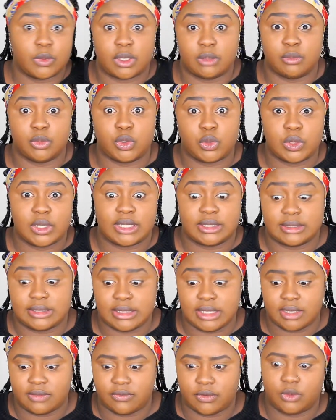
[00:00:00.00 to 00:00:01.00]
what I'm doing and
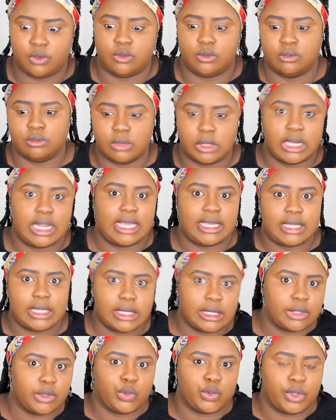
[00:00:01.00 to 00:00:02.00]
see if you like
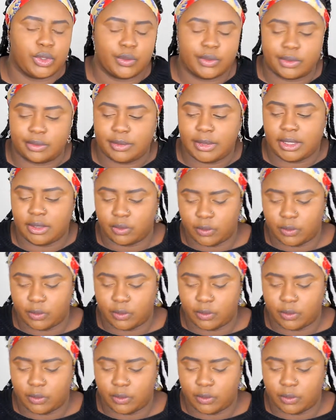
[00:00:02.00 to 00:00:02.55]
it, agree with me,